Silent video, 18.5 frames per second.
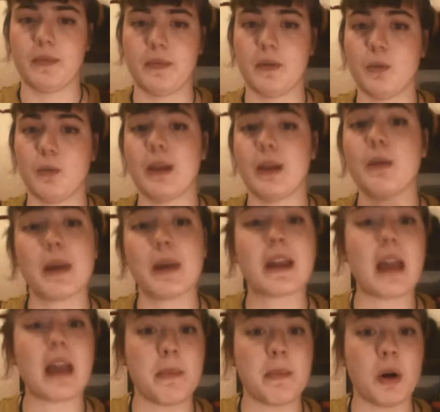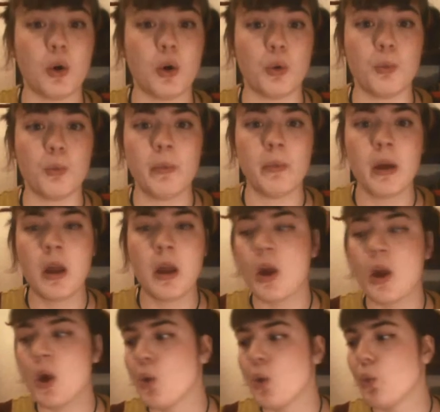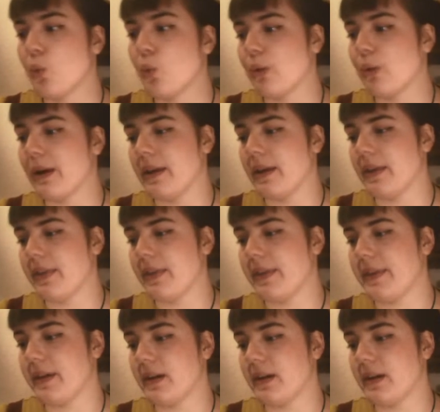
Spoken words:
We came home with